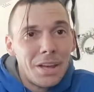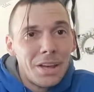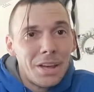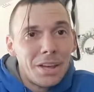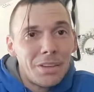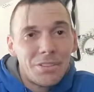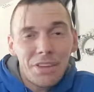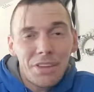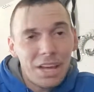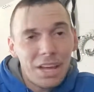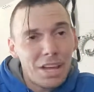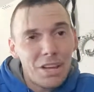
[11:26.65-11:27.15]

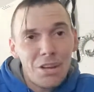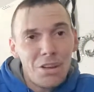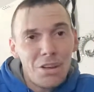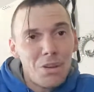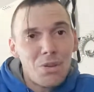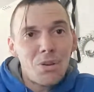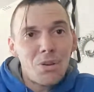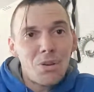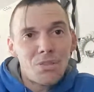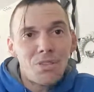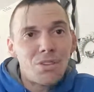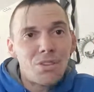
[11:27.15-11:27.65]
He's like,
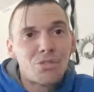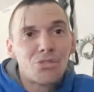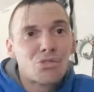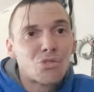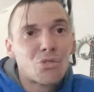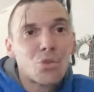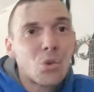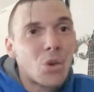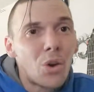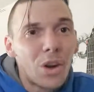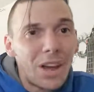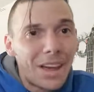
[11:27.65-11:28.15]
you could
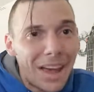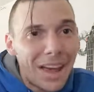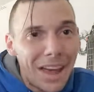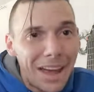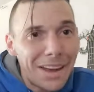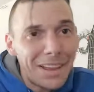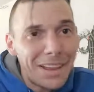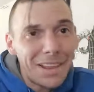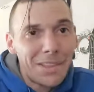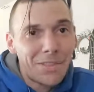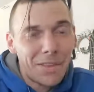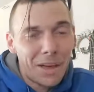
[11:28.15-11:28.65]
destroy
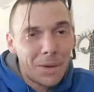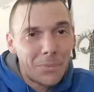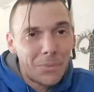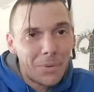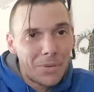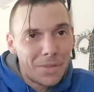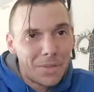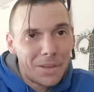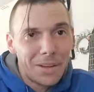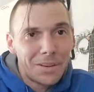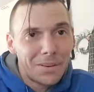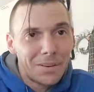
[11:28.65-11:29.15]
anything
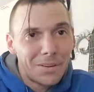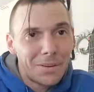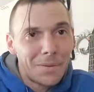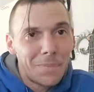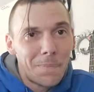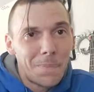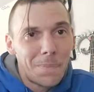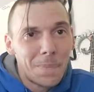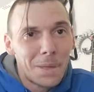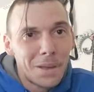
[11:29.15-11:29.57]
with it, dude.